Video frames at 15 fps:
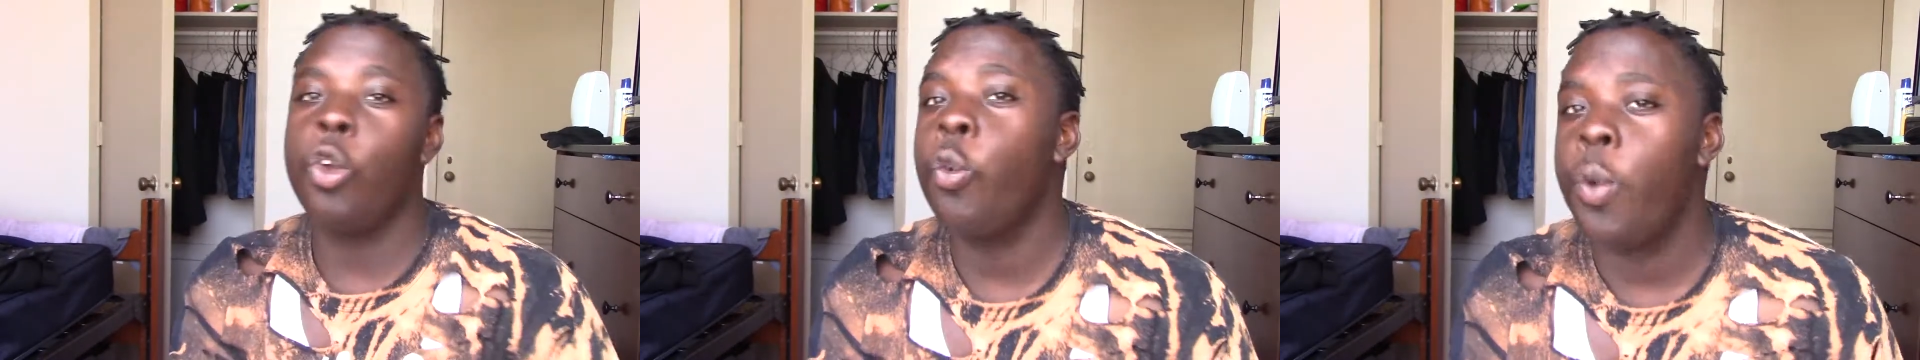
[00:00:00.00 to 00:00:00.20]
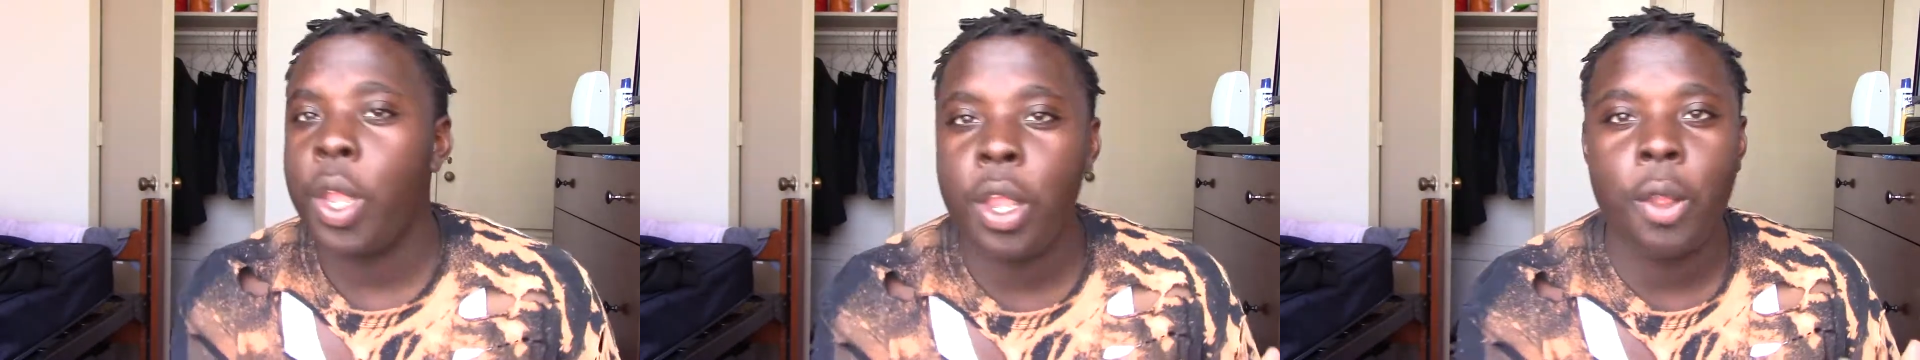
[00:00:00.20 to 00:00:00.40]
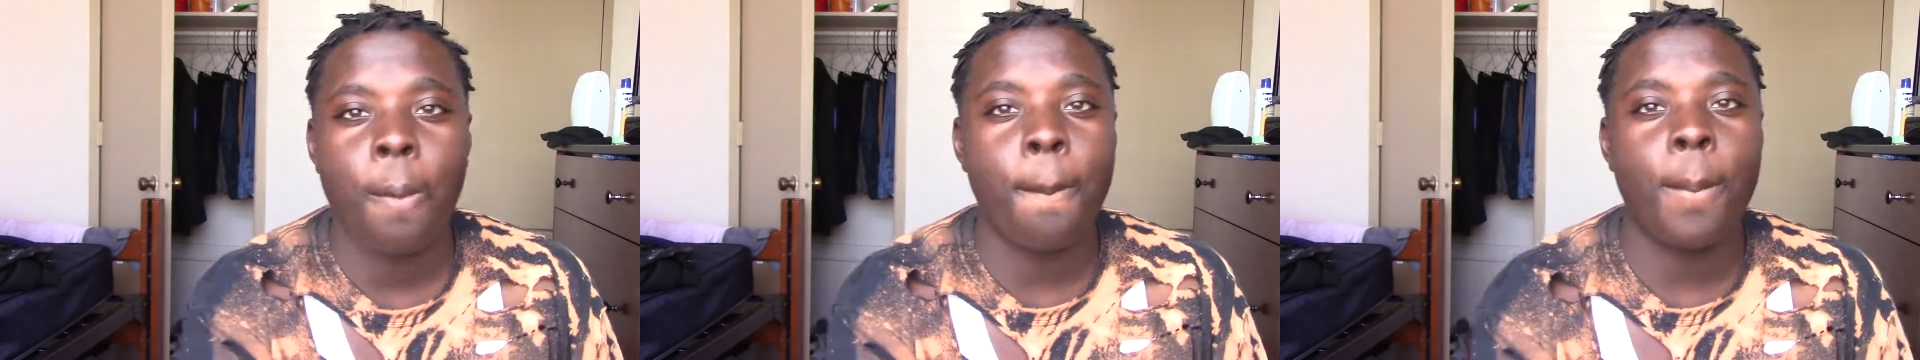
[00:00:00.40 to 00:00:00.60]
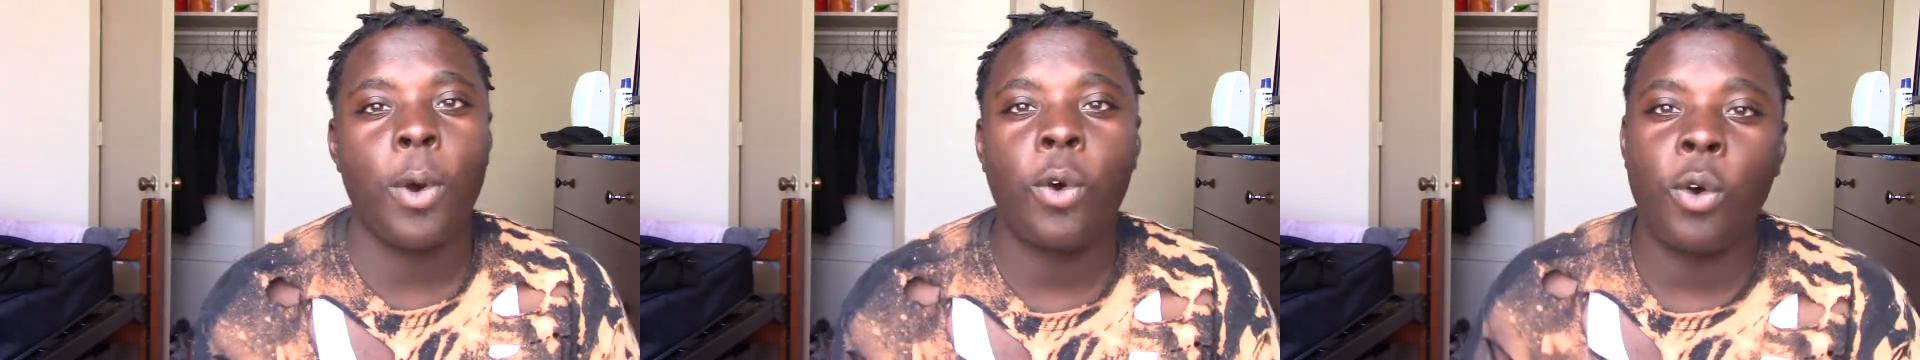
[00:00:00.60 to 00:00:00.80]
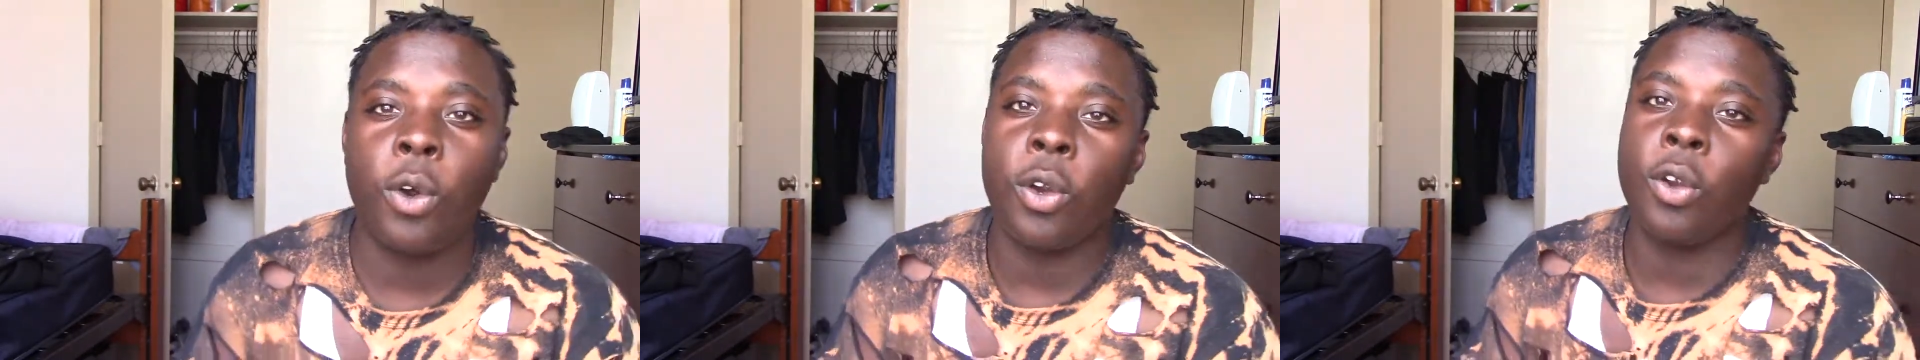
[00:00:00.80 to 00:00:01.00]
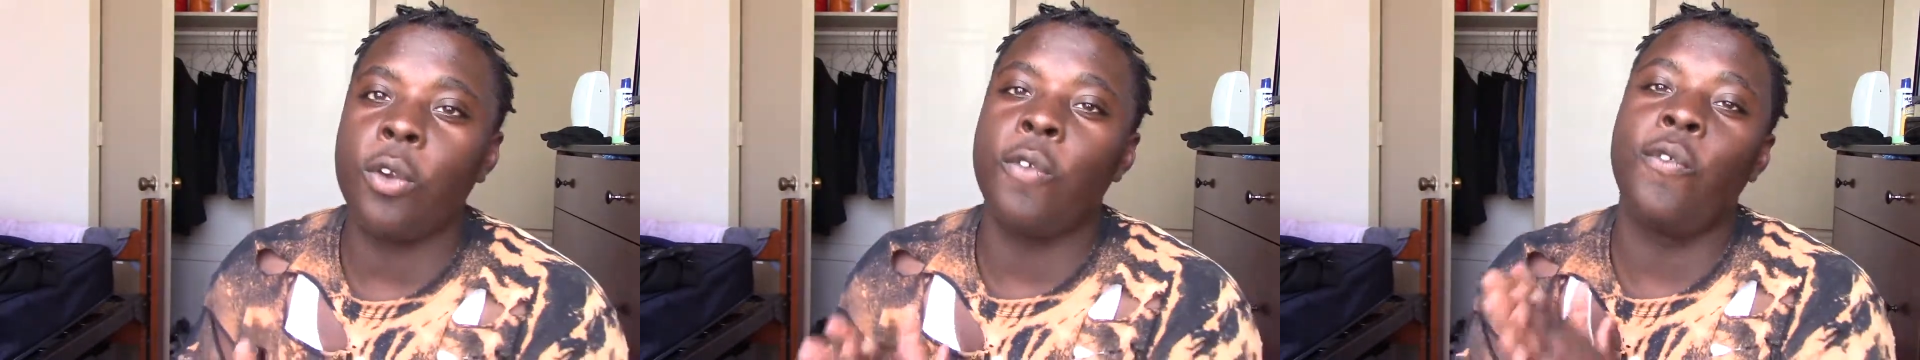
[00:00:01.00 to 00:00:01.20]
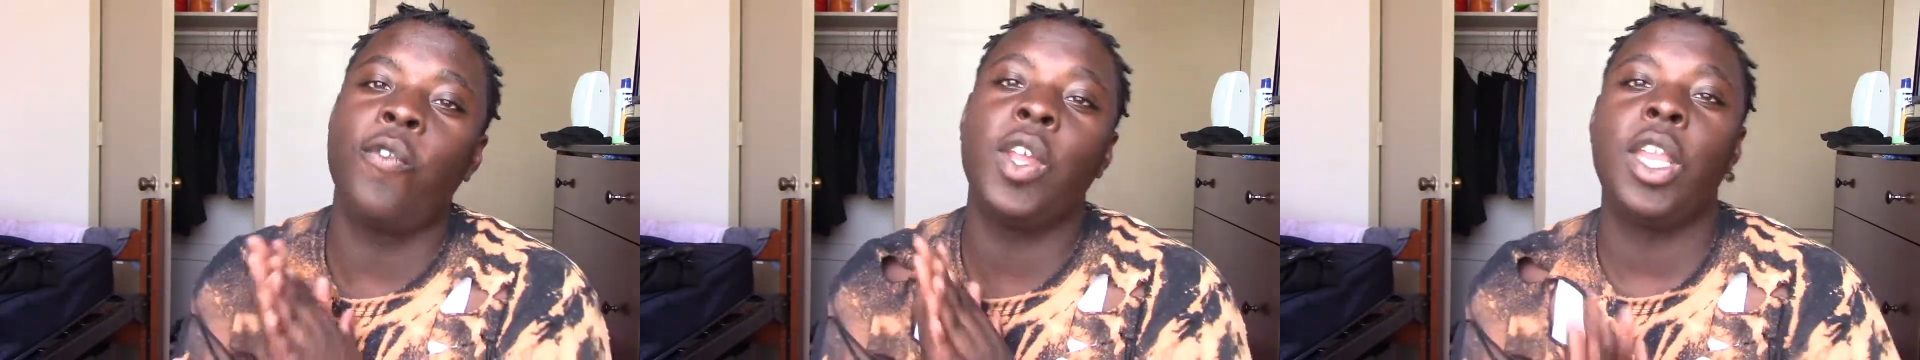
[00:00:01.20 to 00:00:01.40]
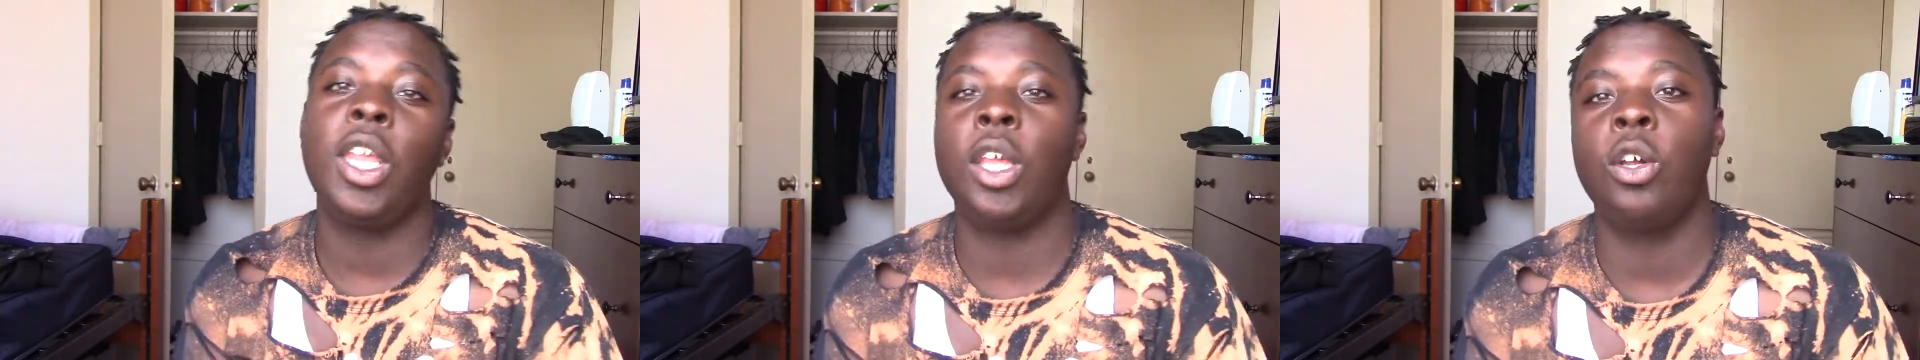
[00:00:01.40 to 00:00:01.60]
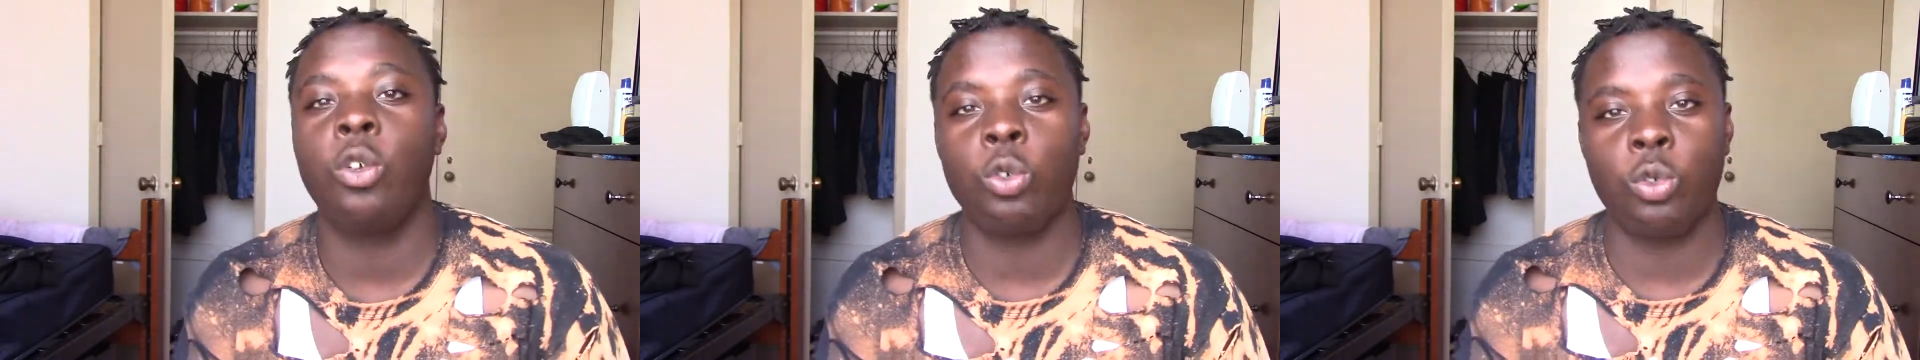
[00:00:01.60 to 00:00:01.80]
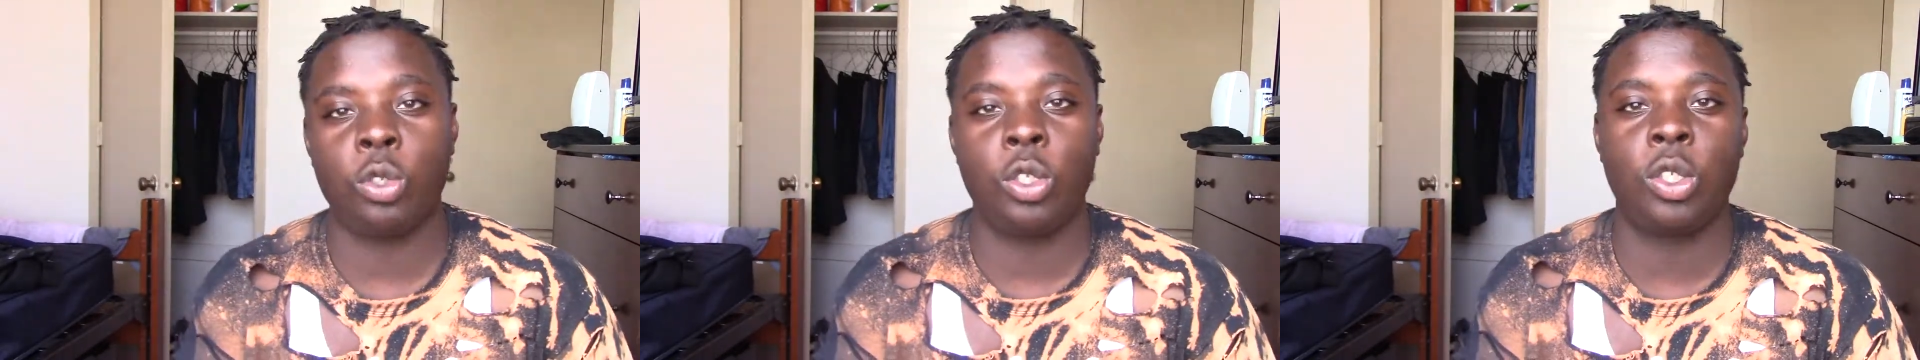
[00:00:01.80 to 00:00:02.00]
doing more
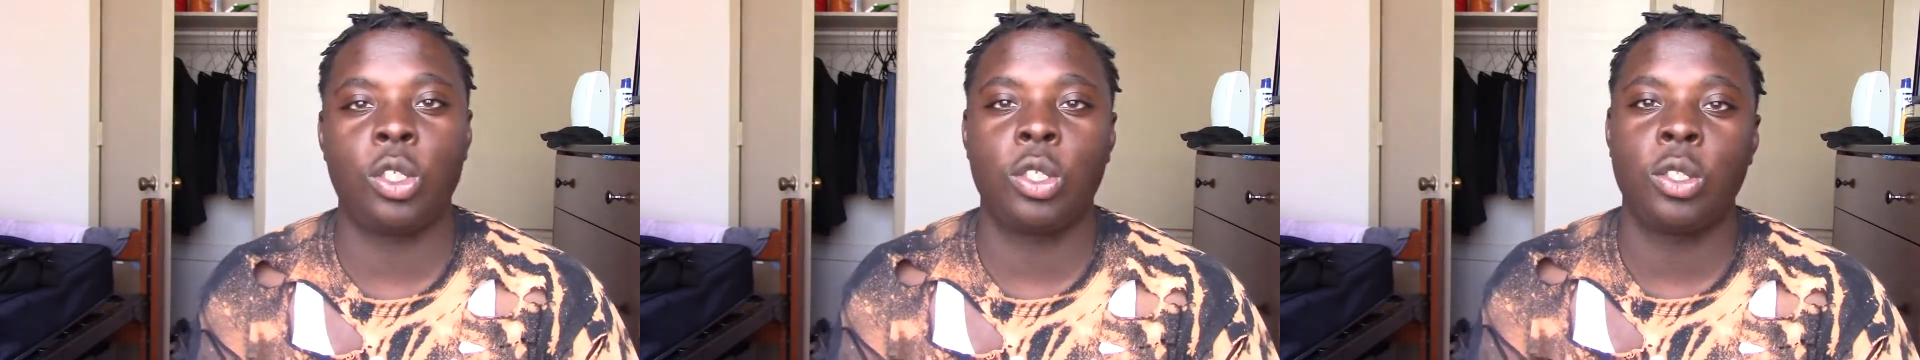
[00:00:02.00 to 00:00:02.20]
videos.